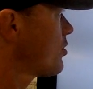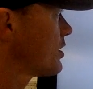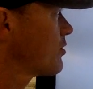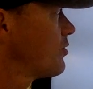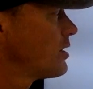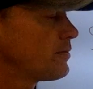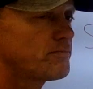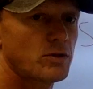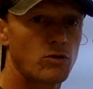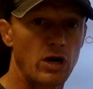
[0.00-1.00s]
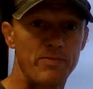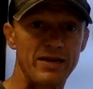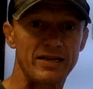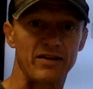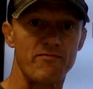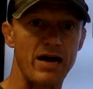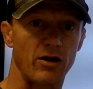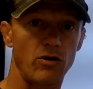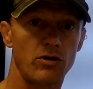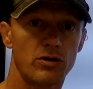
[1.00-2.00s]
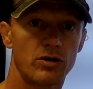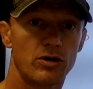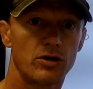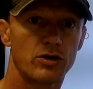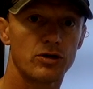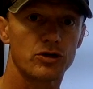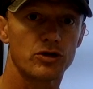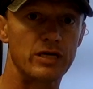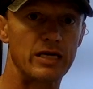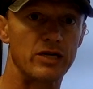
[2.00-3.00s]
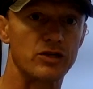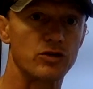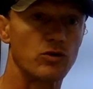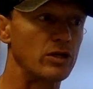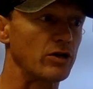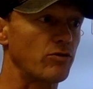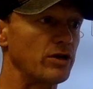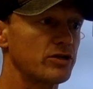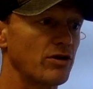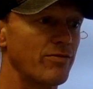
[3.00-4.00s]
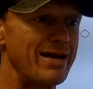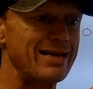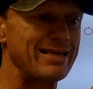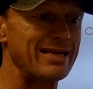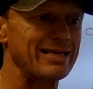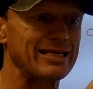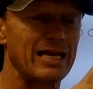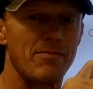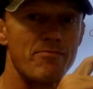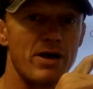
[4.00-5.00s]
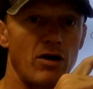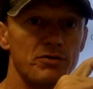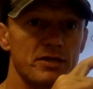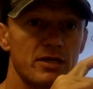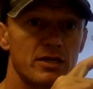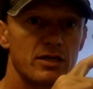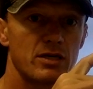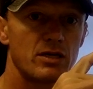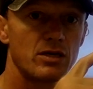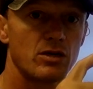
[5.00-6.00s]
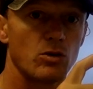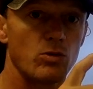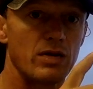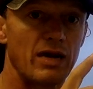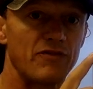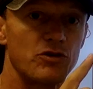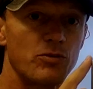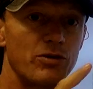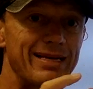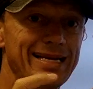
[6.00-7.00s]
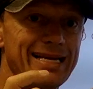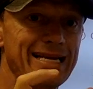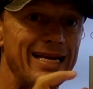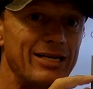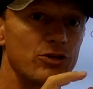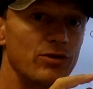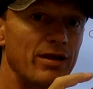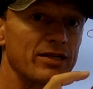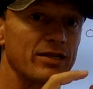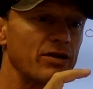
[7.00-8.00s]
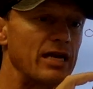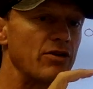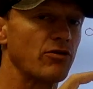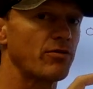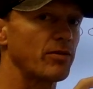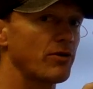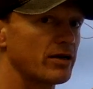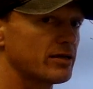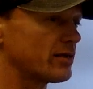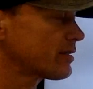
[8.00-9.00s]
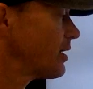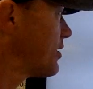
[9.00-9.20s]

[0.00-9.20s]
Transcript: to liquid, or a piece of metal turning into liquid. So to make this melt, we have to put heat into it. That is called an endothermic process. Okay,